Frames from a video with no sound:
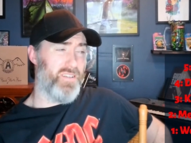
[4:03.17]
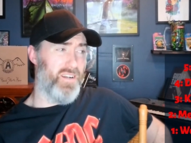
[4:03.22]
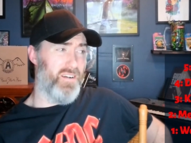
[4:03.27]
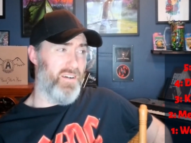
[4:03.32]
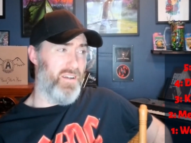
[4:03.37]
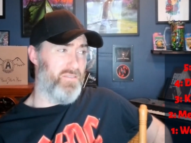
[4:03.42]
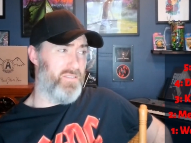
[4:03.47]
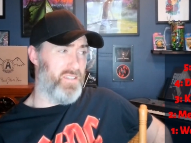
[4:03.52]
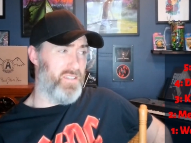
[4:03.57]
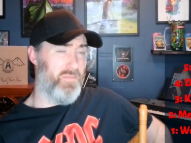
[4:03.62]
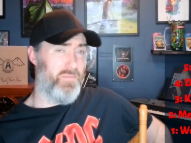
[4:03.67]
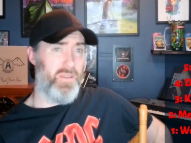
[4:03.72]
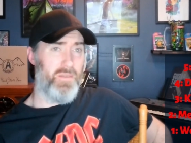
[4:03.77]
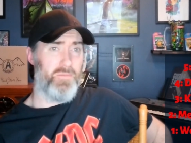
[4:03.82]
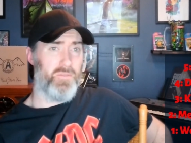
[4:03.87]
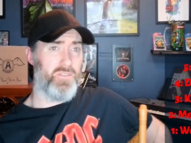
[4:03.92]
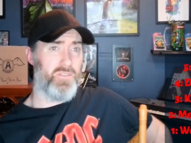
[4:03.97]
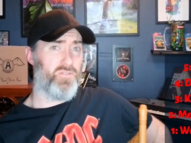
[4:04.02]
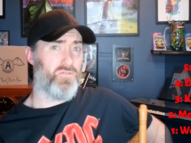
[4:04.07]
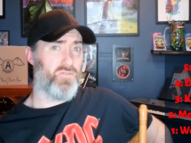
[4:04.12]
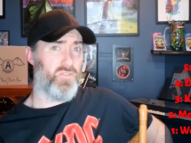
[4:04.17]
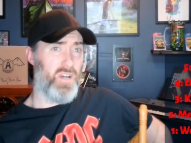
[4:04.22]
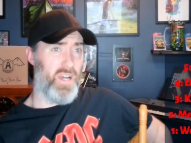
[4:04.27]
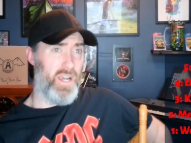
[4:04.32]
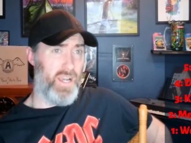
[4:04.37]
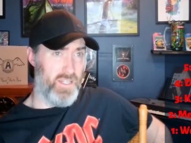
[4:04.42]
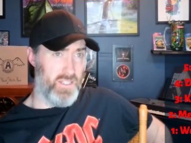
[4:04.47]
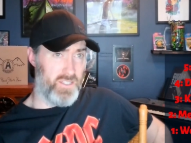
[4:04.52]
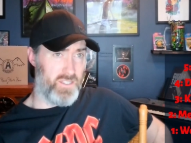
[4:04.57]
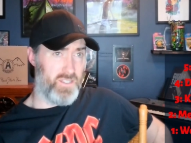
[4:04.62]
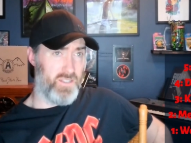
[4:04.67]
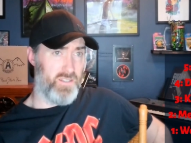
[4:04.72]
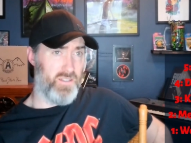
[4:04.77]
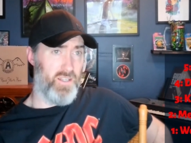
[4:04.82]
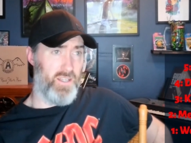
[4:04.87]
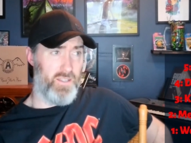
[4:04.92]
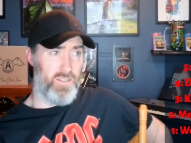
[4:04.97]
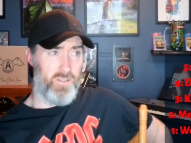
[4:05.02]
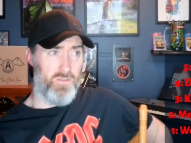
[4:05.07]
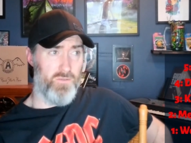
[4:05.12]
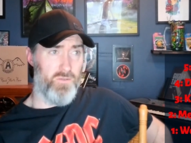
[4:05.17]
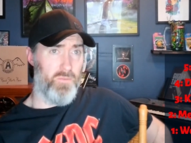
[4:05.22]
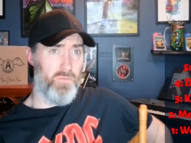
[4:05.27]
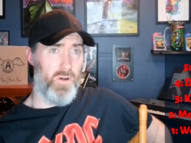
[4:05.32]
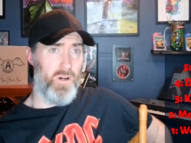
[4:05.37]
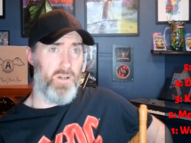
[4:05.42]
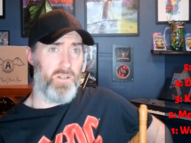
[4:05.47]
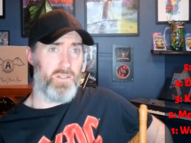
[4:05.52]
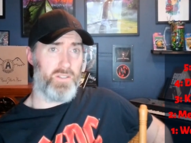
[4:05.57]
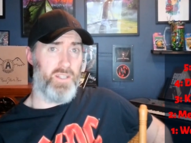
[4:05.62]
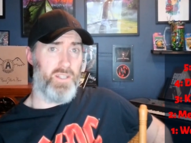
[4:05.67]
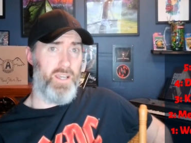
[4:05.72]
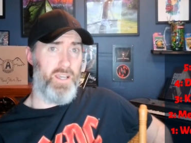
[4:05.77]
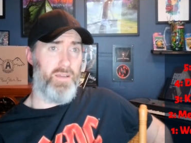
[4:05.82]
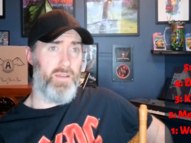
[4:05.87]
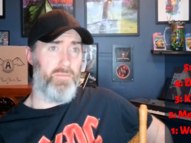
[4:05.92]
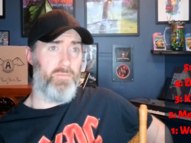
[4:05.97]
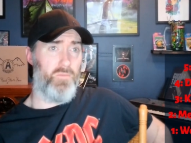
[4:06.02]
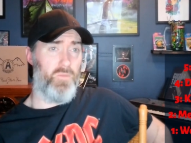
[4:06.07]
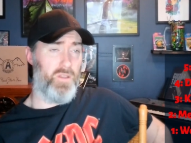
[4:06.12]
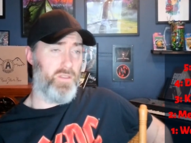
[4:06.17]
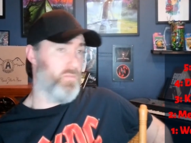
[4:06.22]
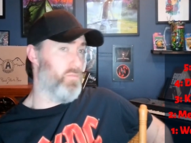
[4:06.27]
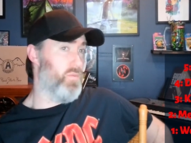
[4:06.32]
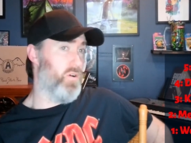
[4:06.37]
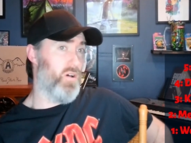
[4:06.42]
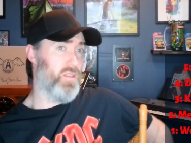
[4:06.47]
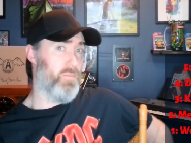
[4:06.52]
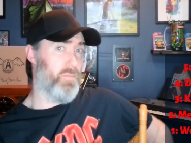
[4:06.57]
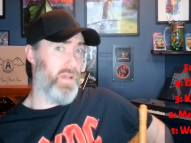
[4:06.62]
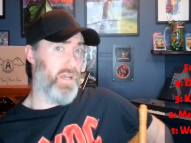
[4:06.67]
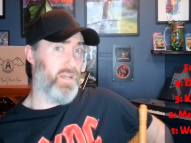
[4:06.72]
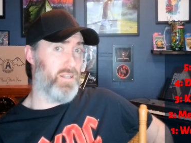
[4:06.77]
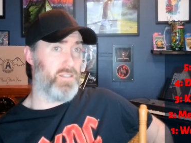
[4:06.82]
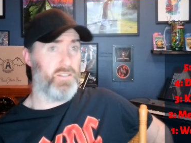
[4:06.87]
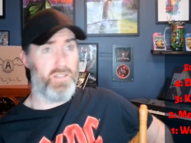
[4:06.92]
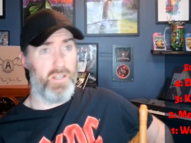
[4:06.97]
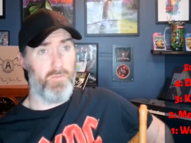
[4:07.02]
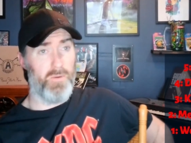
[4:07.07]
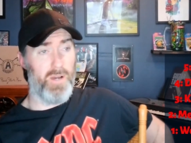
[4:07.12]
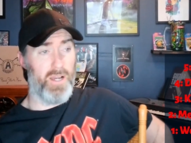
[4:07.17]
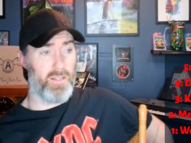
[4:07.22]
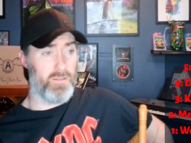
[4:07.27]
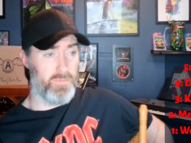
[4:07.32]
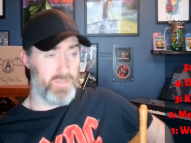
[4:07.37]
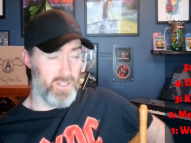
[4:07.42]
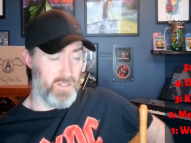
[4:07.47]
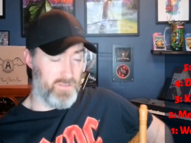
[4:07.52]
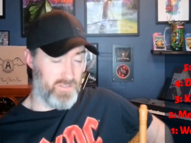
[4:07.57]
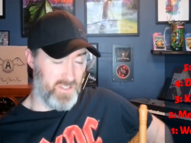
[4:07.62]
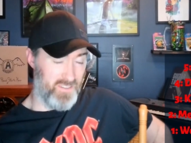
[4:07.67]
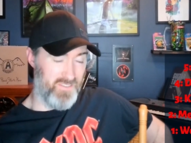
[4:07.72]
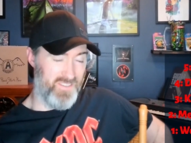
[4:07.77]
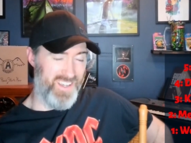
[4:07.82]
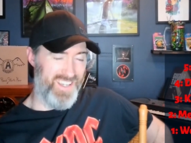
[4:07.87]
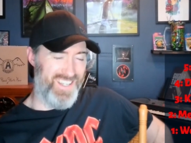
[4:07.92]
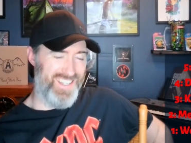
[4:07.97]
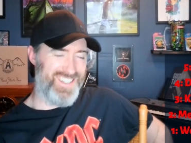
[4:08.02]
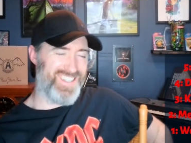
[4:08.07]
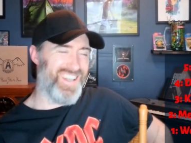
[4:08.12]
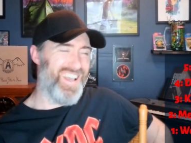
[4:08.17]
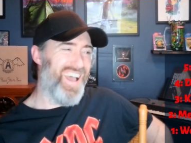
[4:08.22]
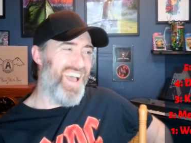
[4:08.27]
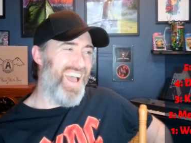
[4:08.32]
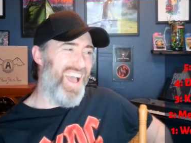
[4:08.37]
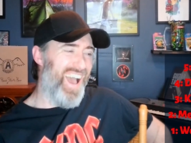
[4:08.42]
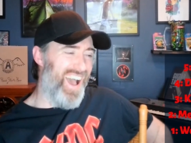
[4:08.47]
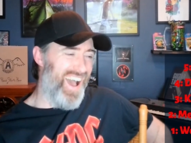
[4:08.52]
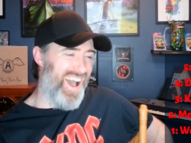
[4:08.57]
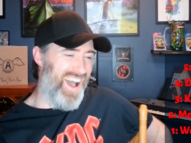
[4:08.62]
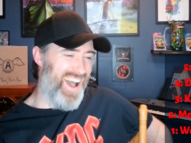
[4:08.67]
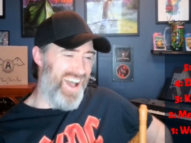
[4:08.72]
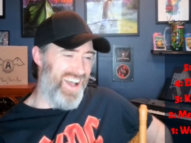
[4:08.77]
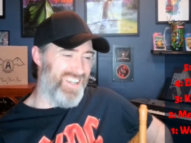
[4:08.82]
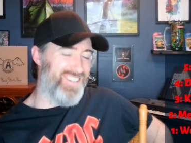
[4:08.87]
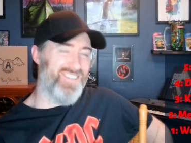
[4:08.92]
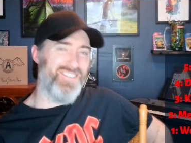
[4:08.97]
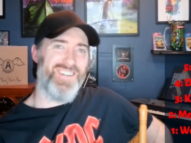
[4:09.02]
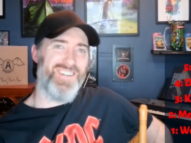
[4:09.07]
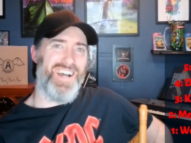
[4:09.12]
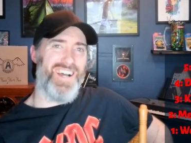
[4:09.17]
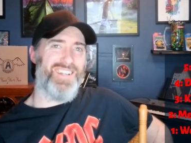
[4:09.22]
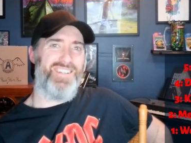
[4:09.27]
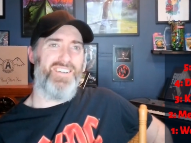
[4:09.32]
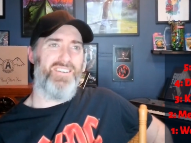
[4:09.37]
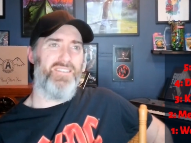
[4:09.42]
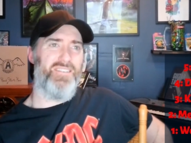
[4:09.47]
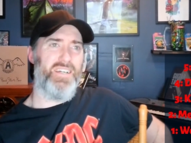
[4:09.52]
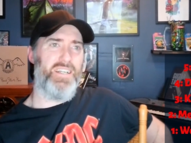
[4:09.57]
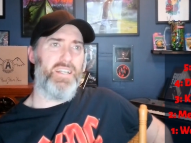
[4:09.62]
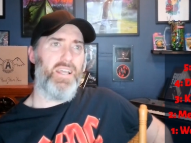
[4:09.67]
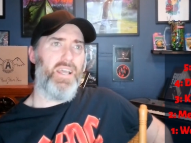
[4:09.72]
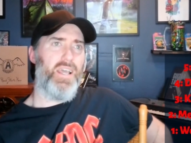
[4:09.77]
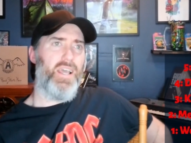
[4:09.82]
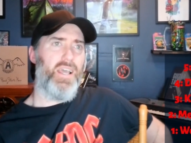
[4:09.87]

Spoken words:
I've seen people try to do a ball slam with a ball that bounces. They whack themselves in the face. Do not do it.